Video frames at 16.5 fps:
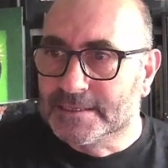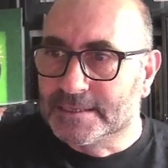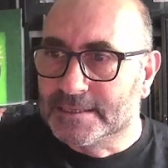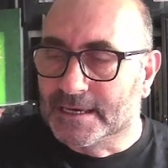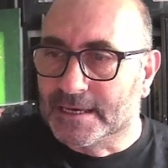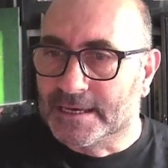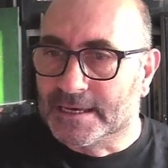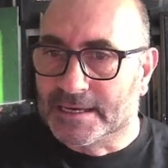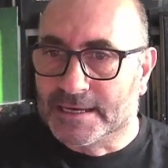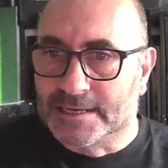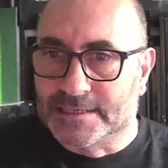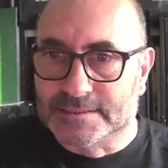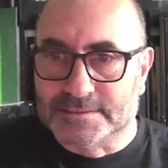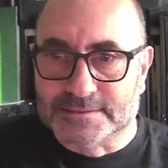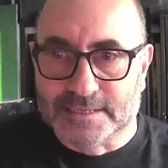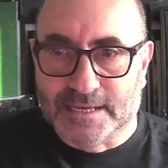
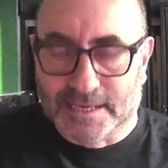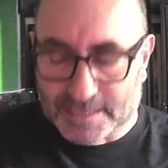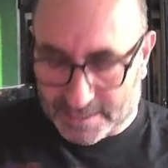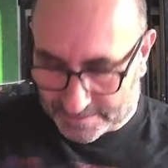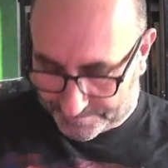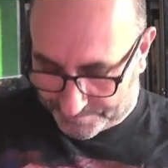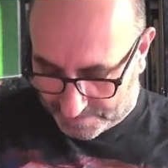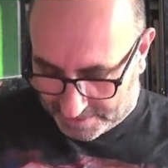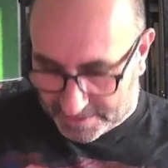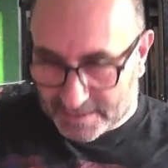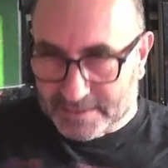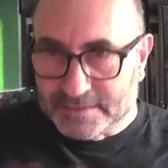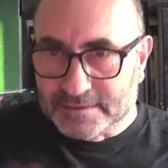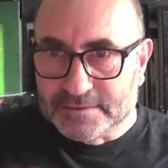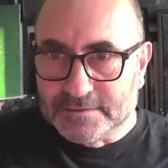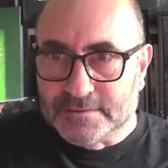And
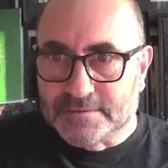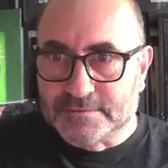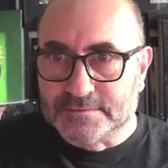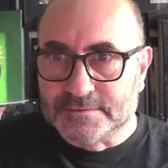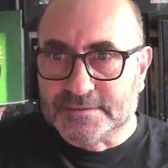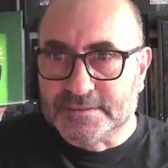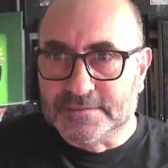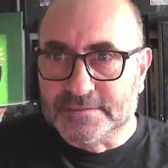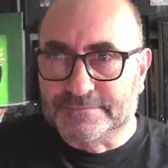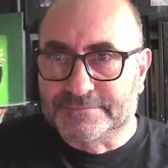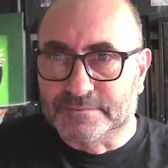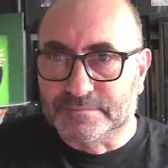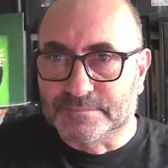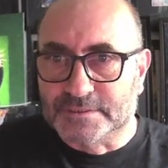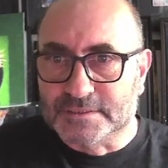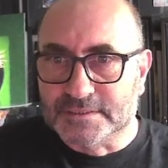you can see
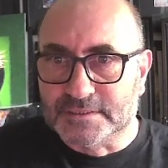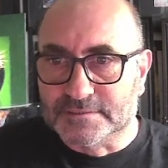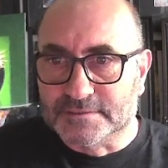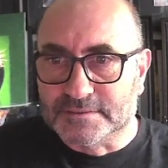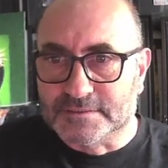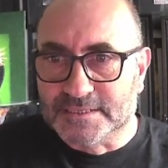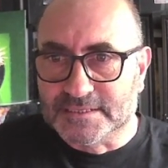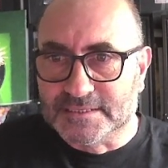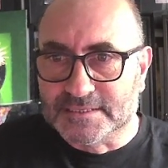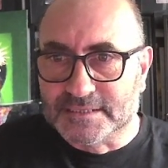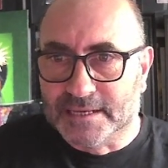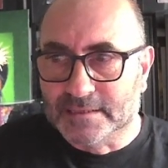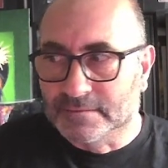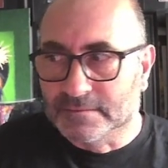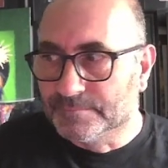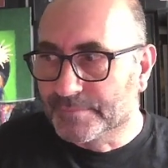from the
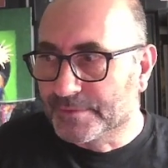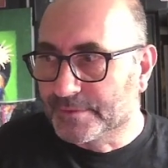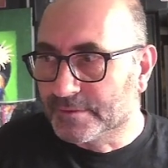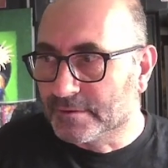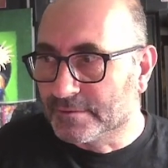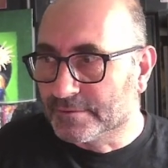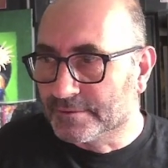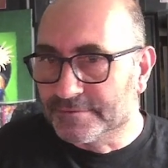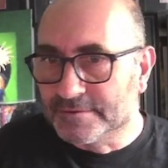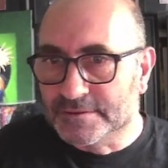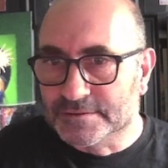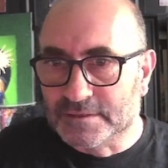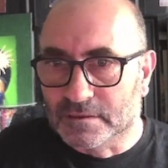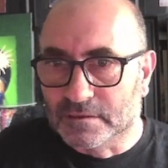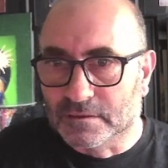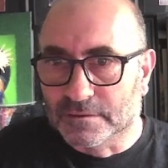detail that there
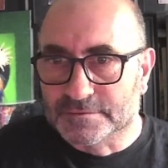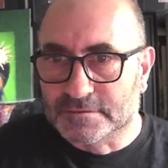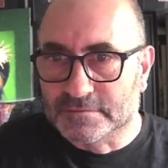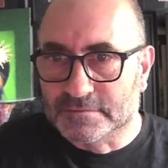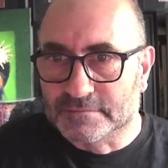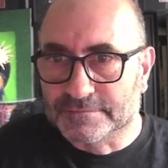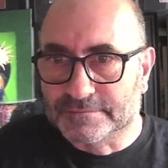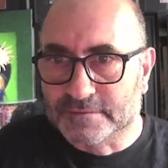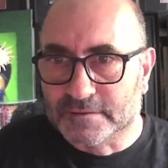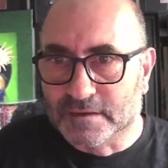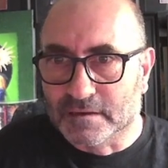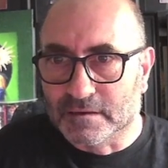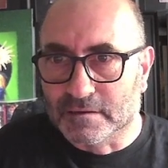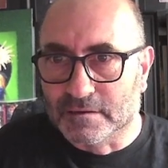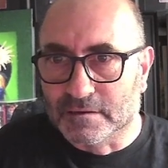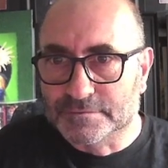is a lot
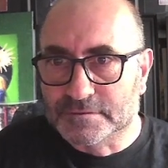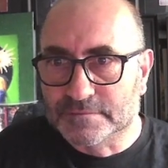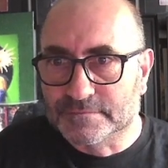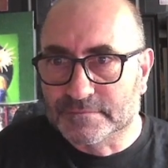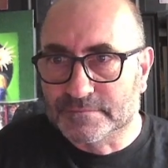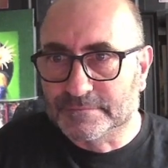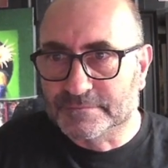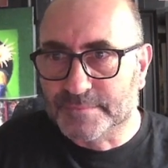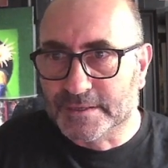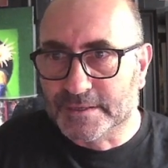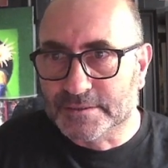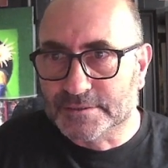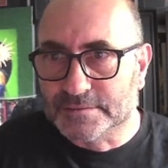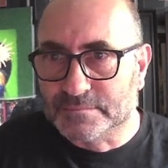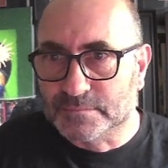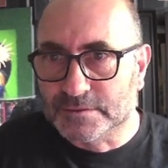of
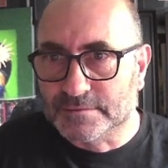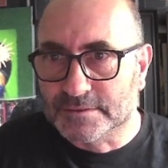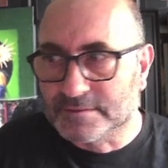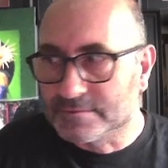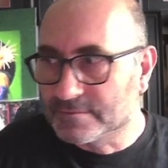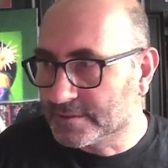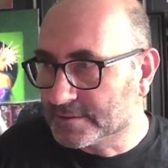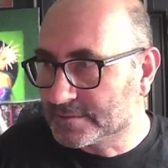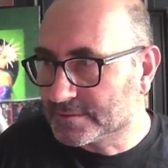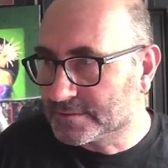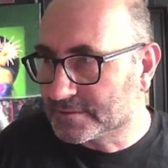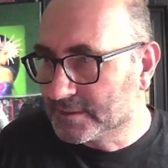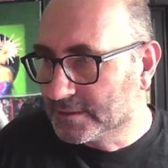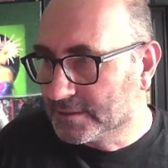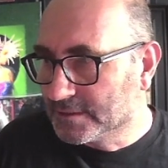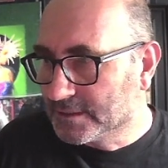information within
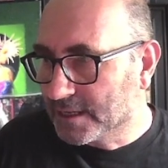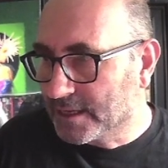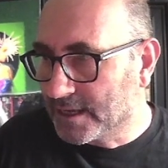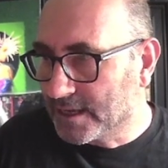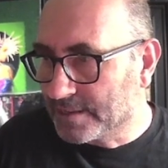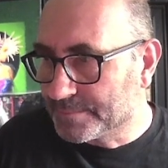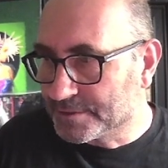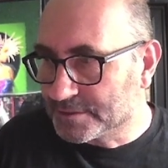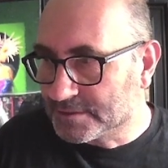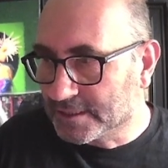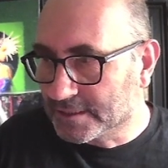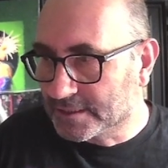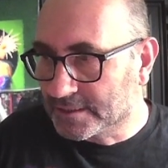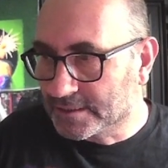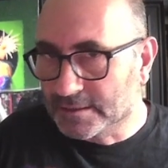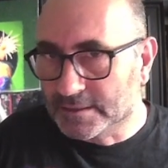this
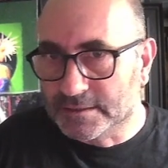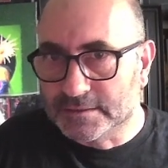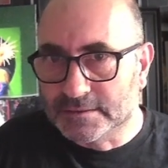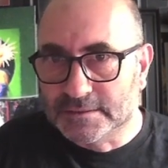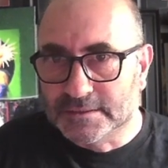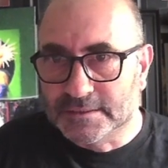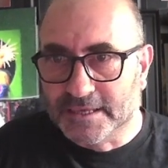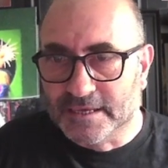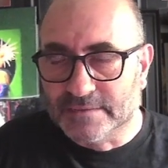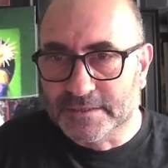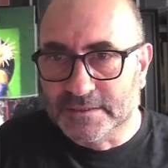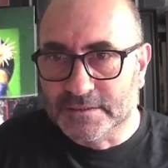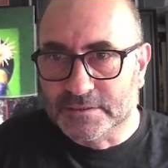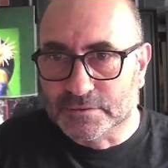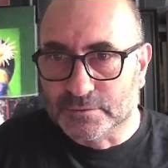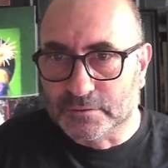particular
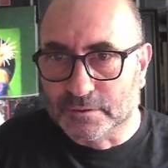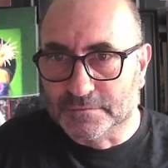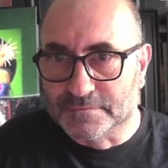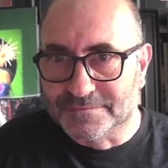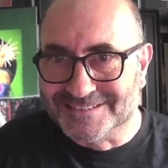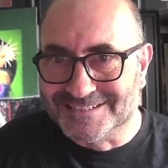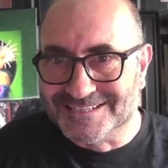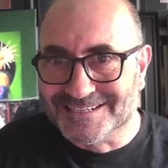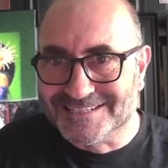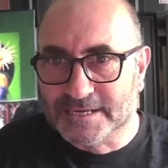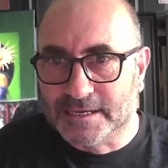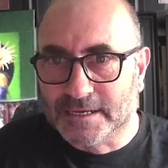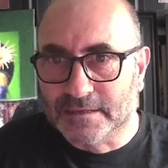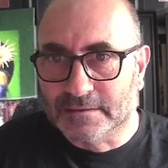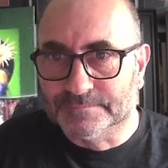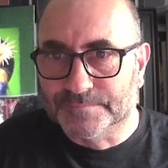image, or a lot of
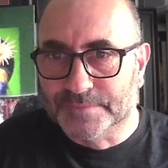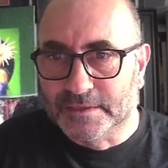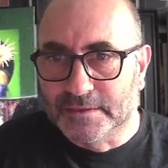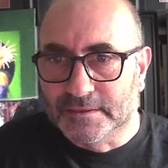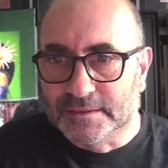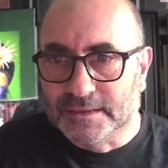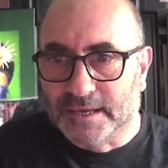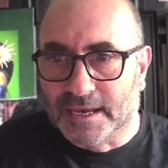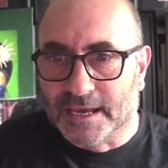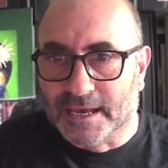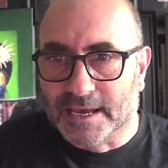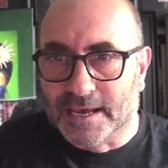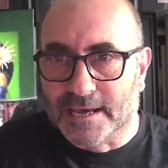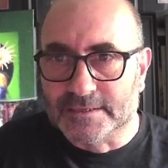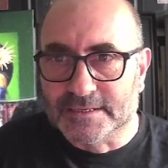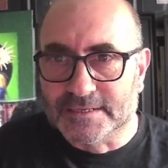detail,
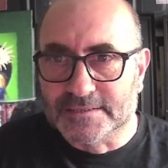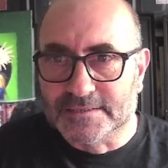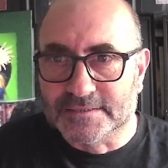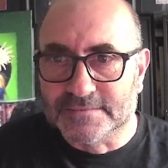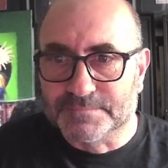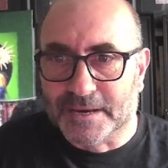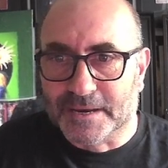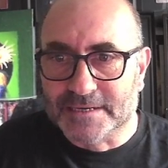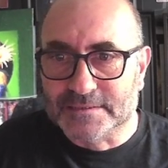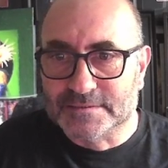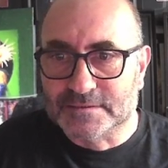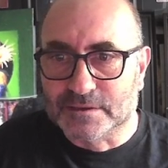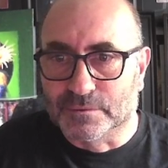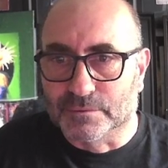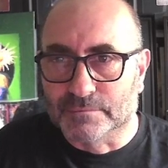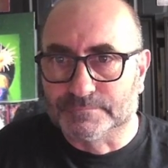and it is based
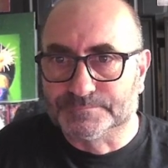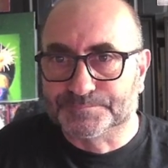on